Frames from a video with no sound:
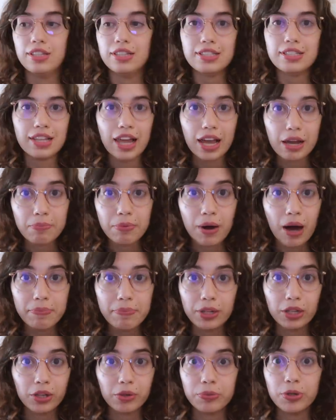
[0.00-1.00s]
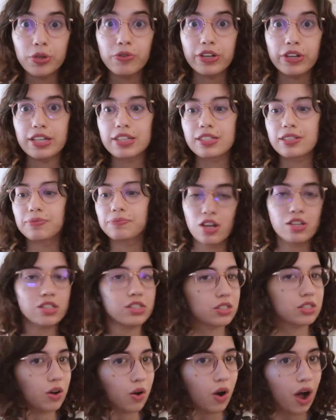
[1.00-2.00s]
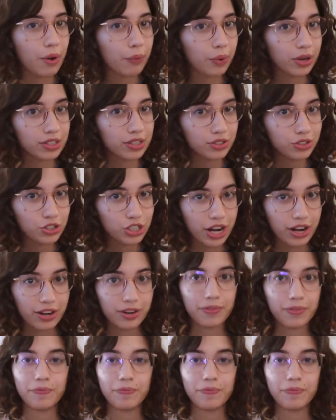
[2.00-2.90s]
dislike popular movies? So I wanted to share.